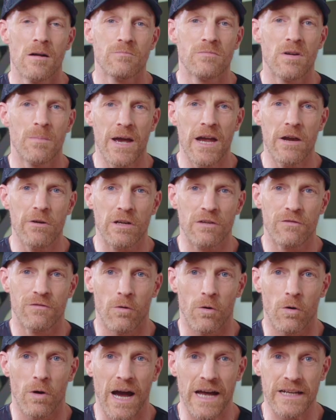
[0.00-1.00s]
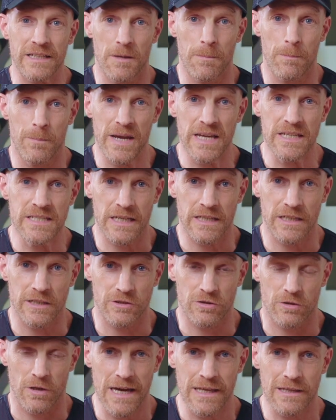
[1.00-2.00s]
Preparing for and competing in a
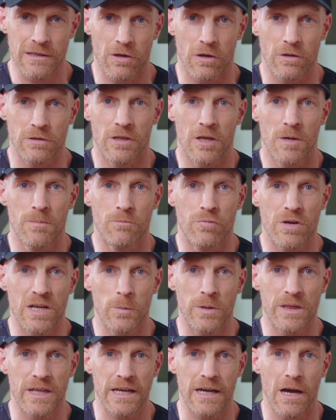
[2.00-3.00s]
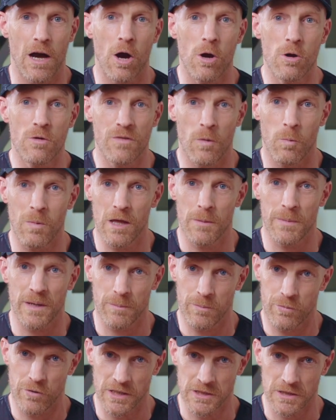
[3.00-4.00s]
triathlon can bring with it
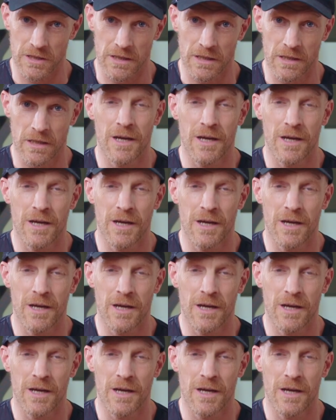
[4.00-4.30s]
overwhelming pressure.